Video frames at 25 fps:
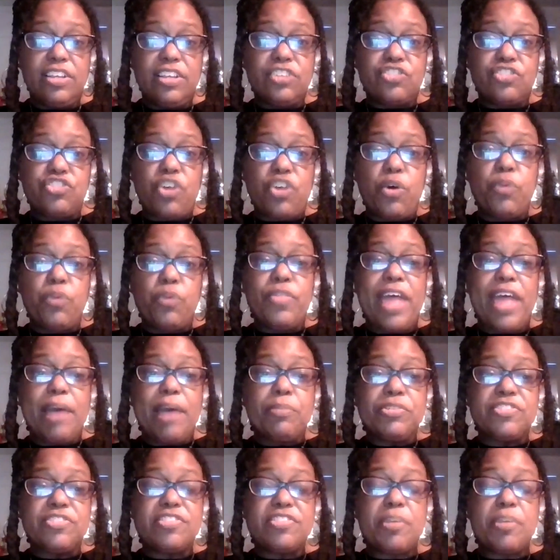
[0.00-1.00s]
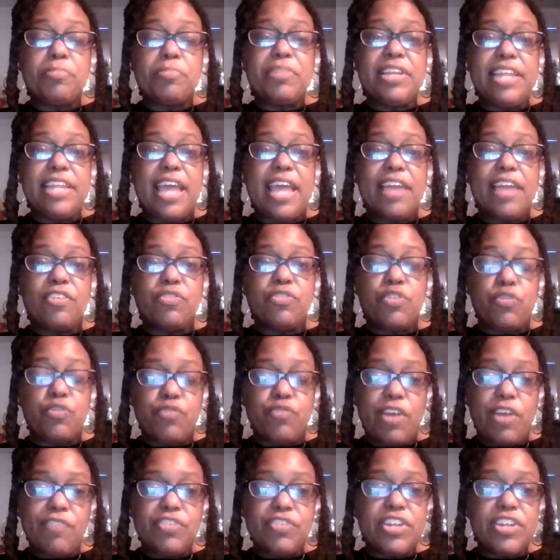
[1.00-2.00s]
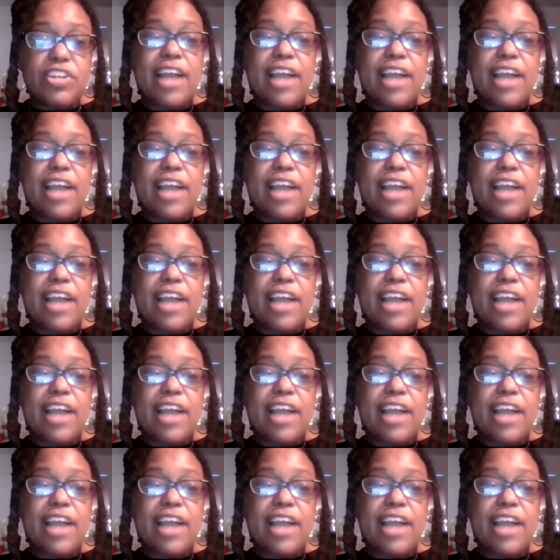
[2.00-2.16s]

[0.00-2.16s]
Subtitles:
So that was something that Reverend